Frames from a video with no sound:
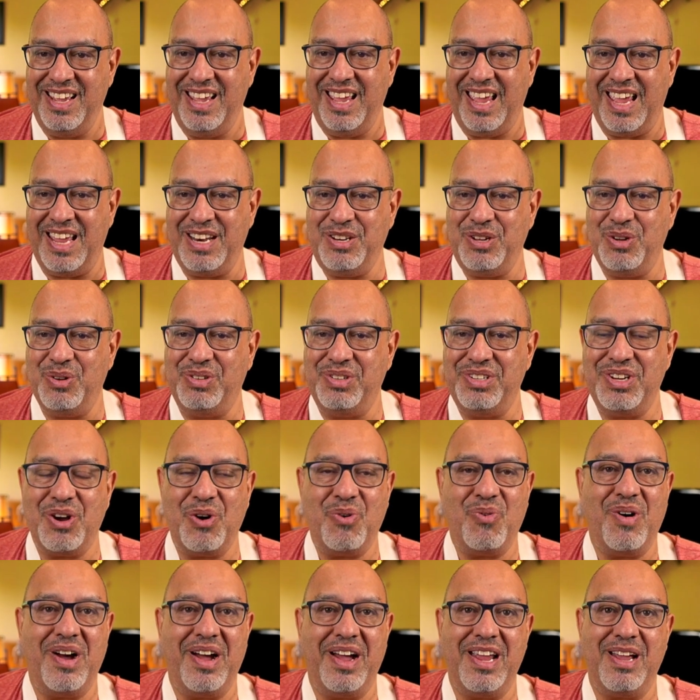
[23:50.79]
and you'll know
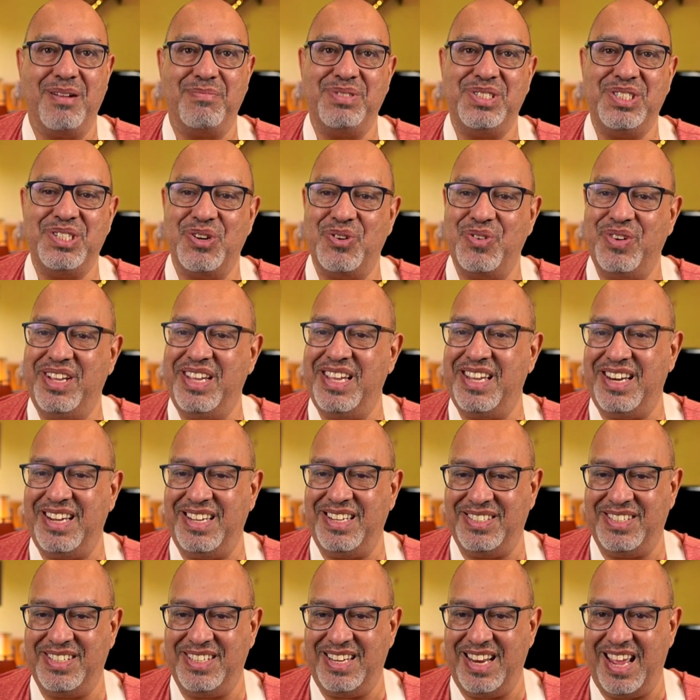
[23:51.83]
why I'm so giddy
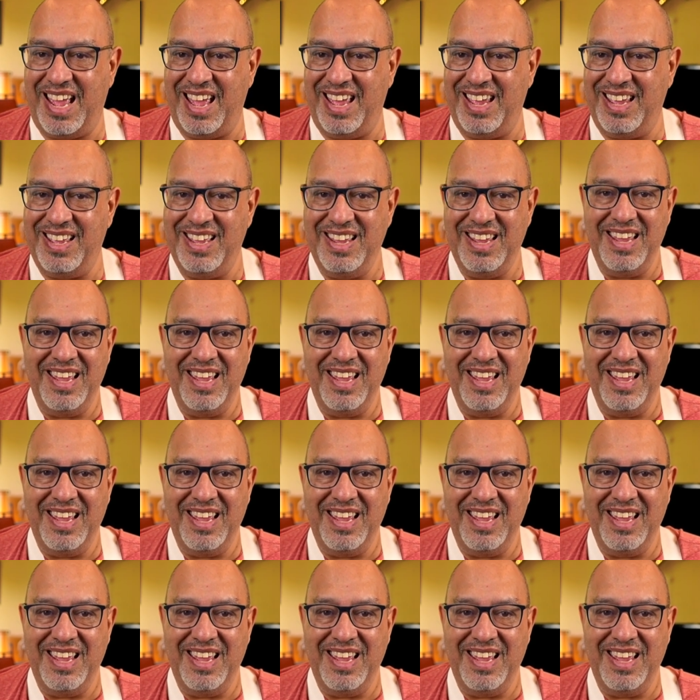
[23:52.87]
today.